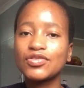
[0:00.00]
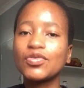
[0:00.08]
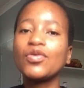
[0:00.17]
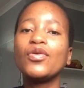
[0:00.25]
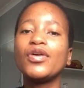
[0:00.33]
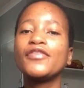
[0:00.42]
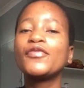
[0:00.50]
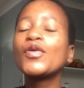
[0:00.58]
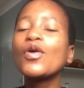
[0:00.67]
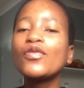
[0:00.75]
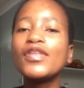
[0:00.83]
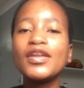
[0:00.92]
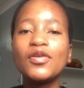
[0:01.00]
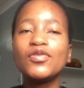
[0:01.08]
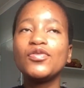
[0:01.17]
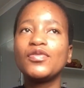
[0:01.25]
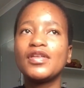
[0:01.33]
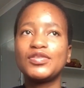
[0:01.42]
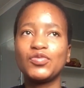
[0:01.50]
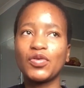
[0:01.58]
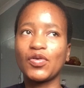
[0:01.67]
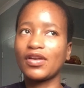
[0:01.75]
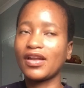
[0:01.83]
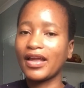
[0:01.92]
So if we go there, they knew that
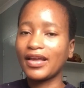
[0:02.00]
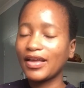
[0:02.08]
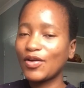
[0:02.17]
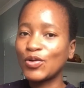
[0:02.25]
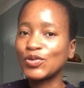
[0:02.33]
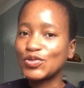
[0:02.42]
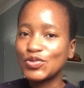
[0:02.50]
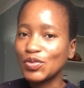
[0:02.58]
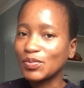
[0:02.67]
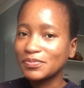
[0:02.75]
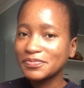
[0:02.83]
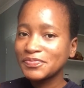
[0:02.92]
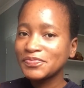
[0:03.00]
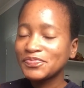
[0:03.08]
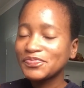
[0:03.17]
we're gonna like consume